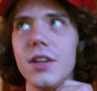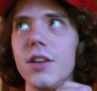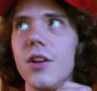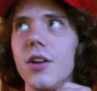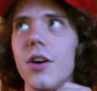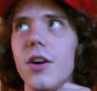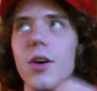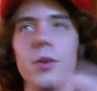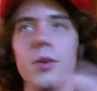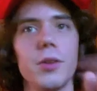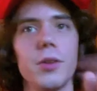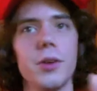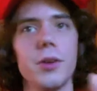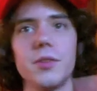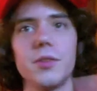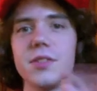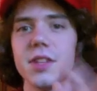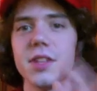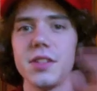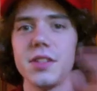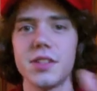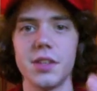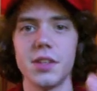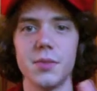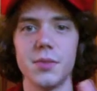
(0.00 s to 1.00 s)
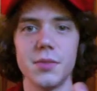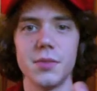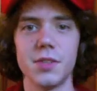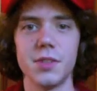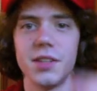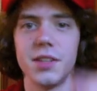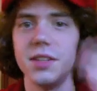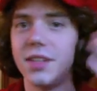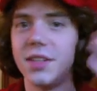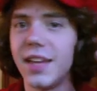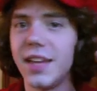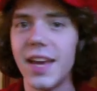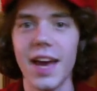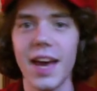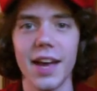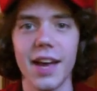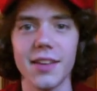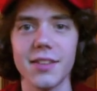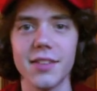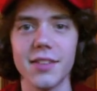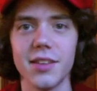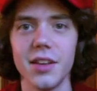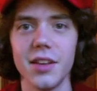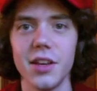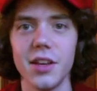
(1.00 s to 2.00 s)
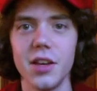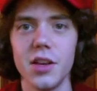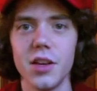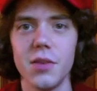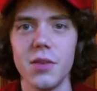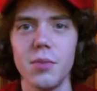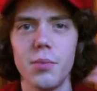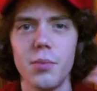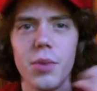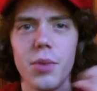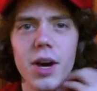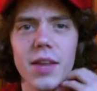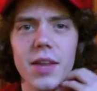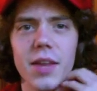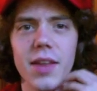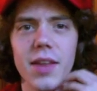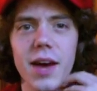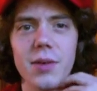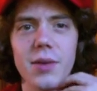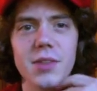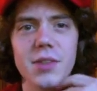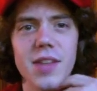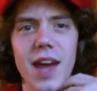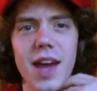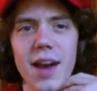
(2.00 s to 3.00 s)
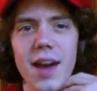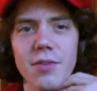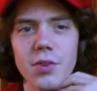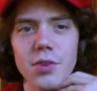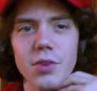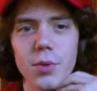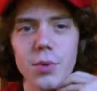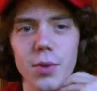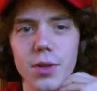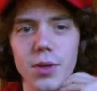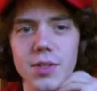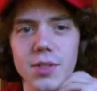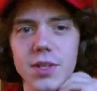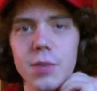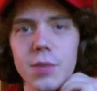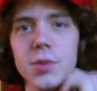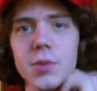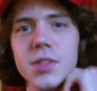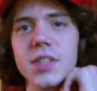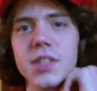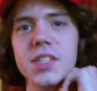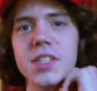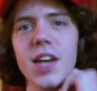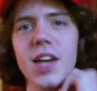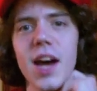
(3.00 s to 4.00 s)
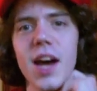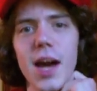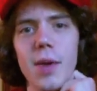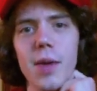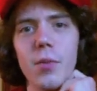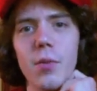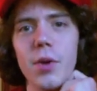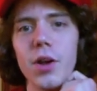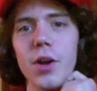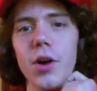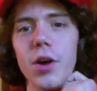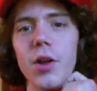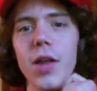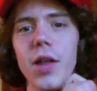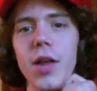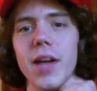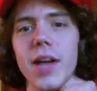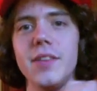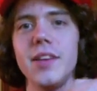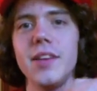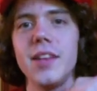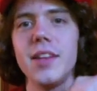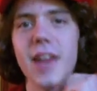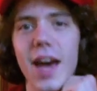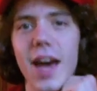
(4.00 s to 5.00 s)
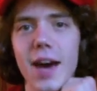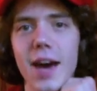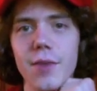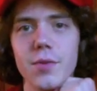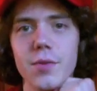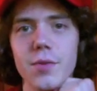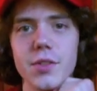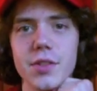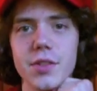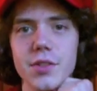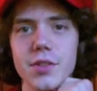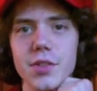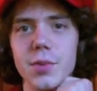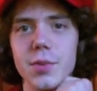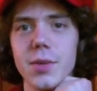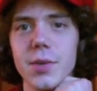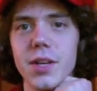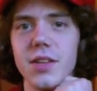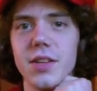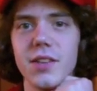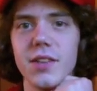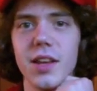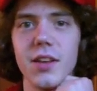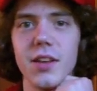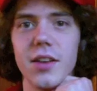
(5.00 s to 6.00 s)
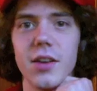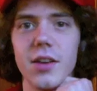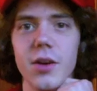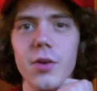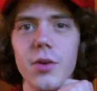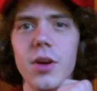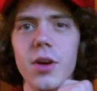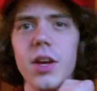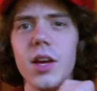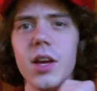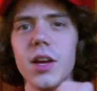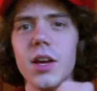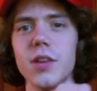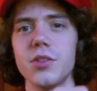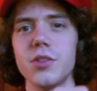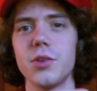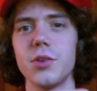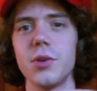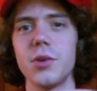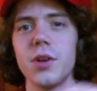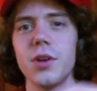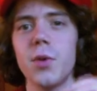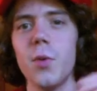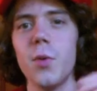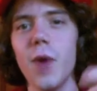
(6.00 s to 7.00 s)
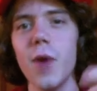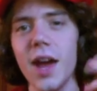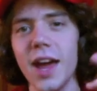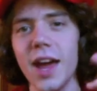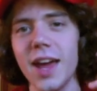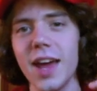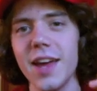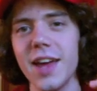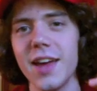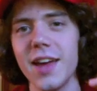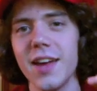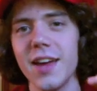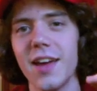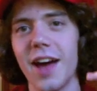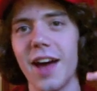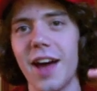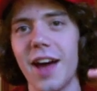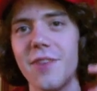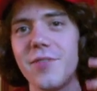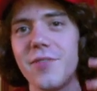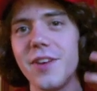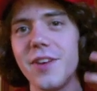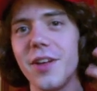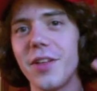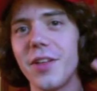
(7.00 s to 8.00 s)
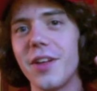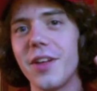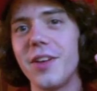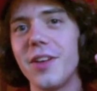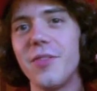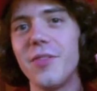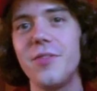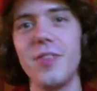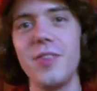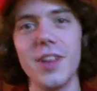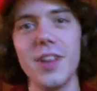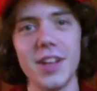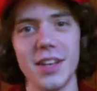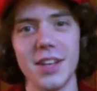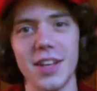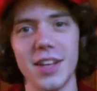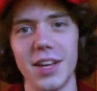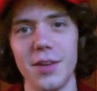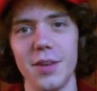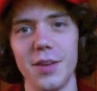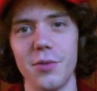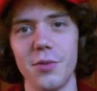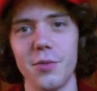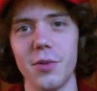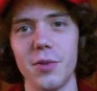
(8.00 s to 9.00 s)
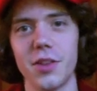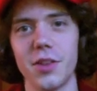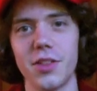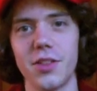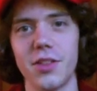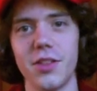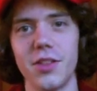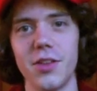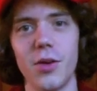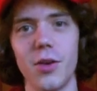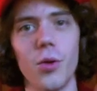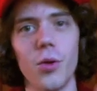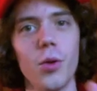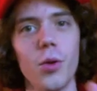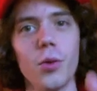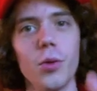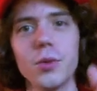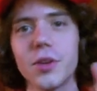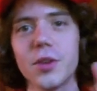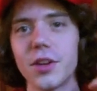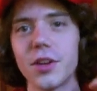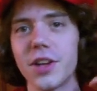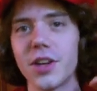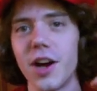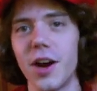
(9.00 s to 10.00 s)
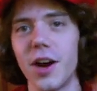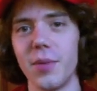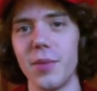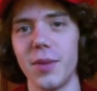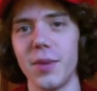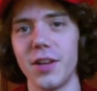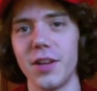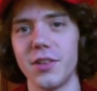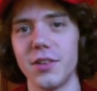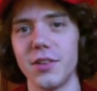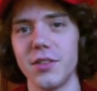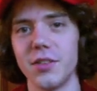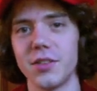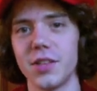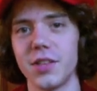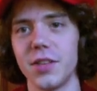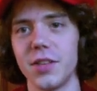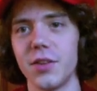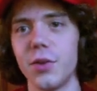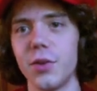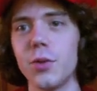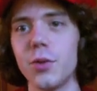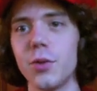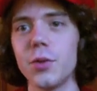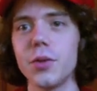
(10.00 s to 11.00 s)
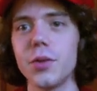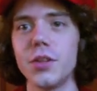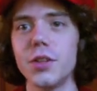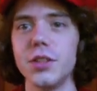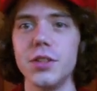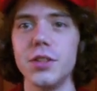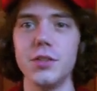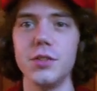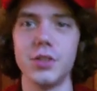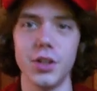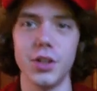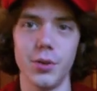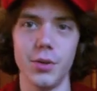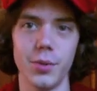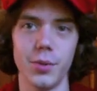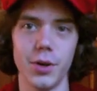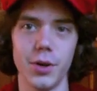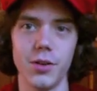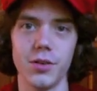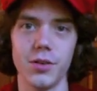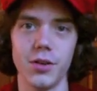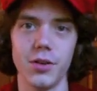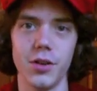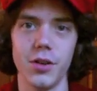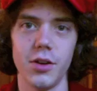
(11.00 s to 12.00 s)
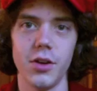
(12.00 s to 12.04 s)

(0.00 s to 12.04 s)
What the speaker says: all those systems, the DS. But that was afterwards. There was a time when all I did have was the Super Nintendo. So in a way, I feel an affinity with the older commenters and the older YouTubers